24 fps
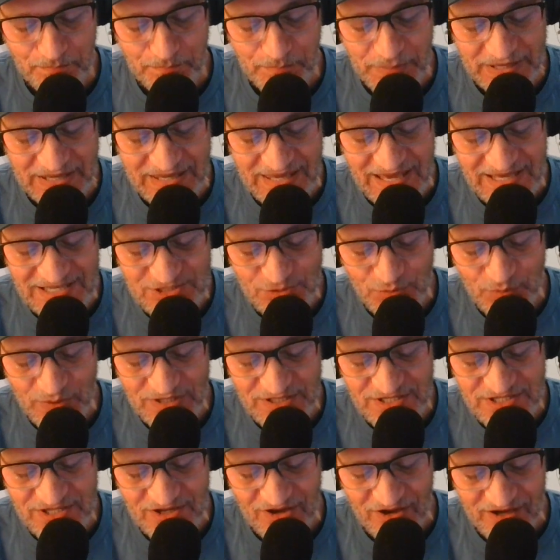But guess
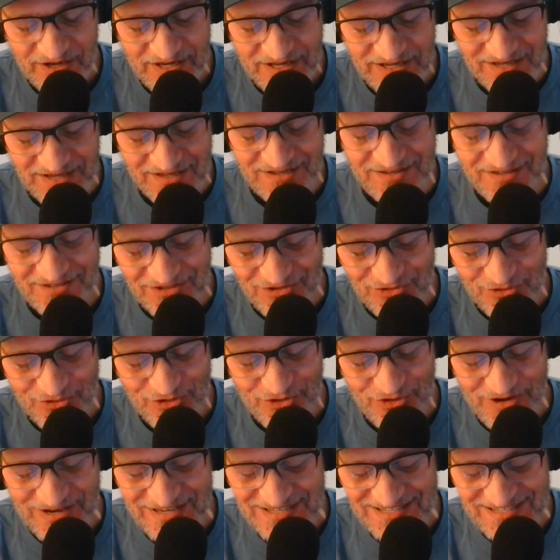what, Sawney? You
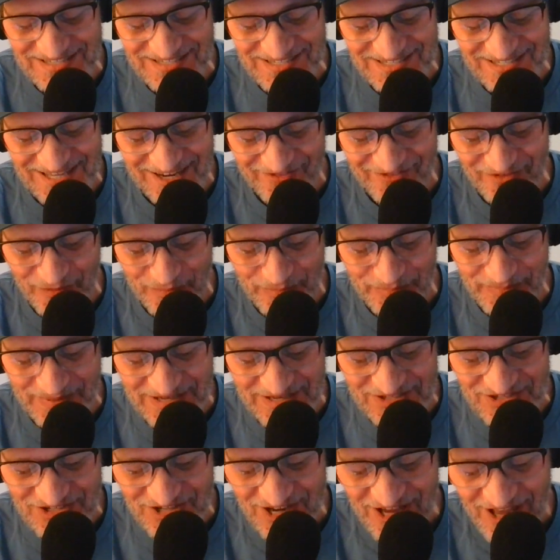crazy son of a
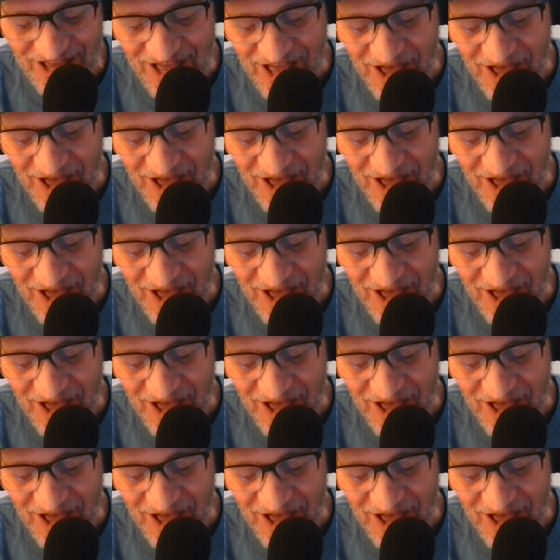bitch.